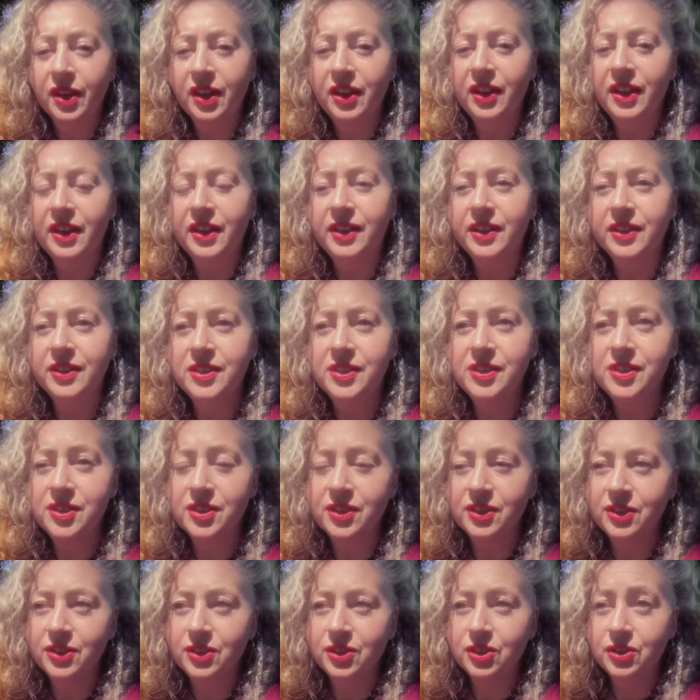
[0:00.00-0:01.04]
And
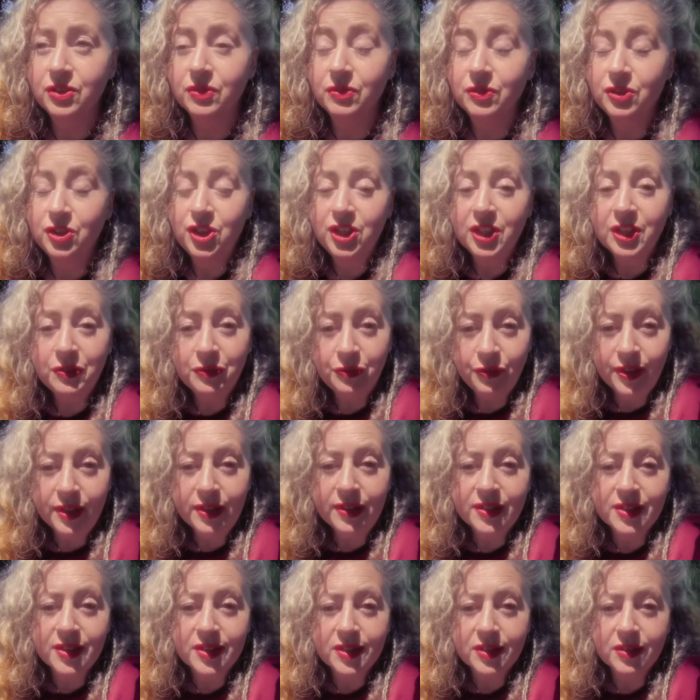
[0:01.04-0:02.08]
she could feel
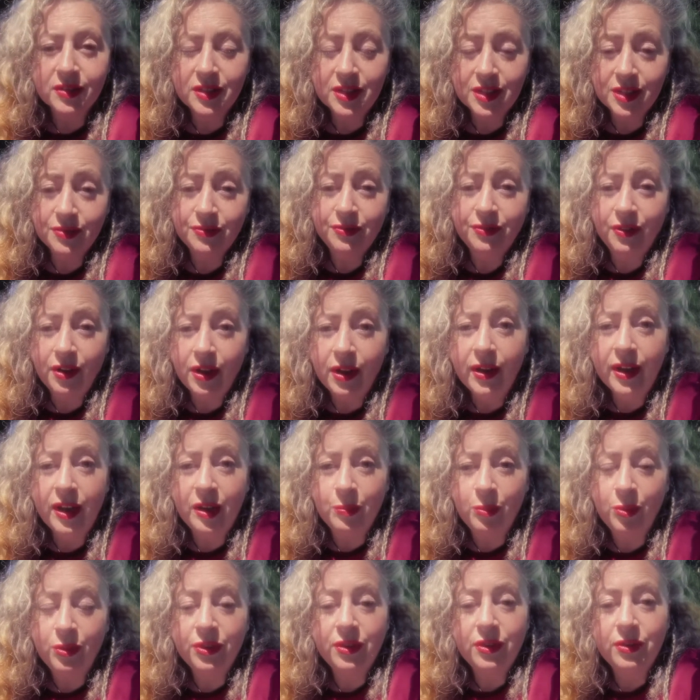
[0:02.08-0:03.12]
this
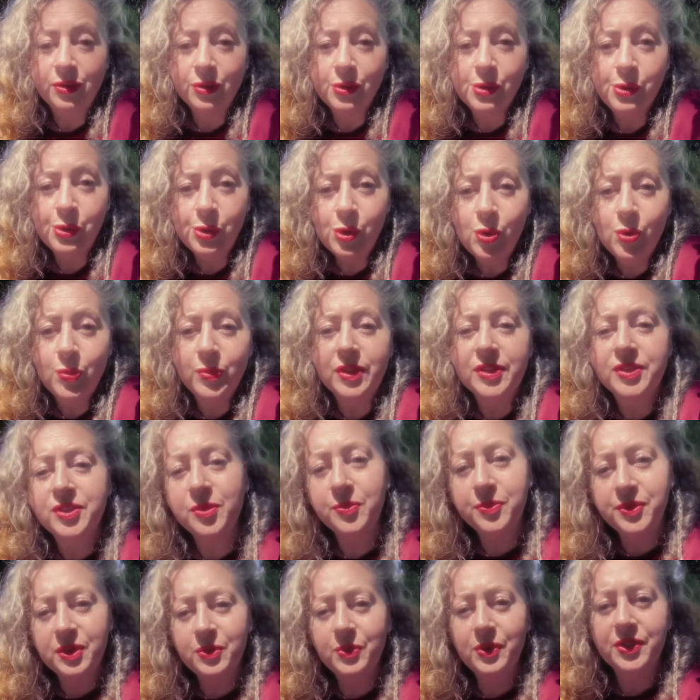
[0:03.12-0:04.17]
vibe within her home that
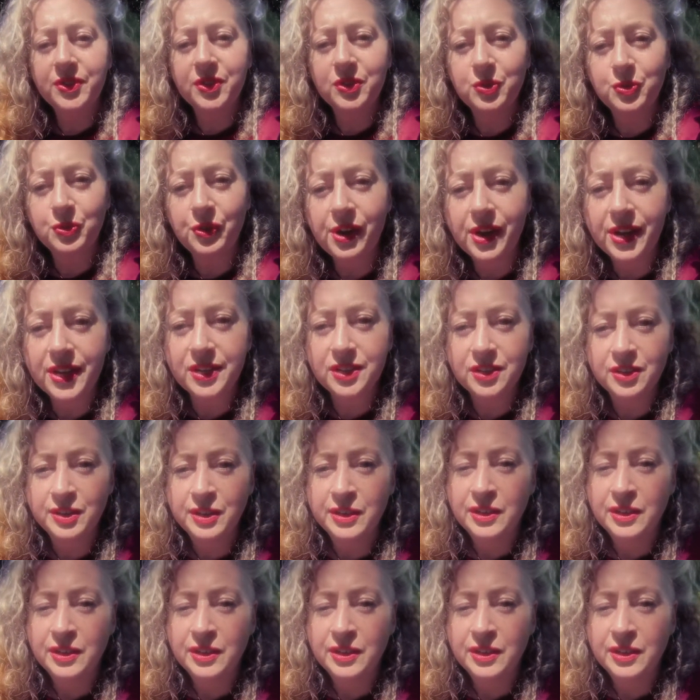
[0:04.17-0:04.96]
something wasn't right.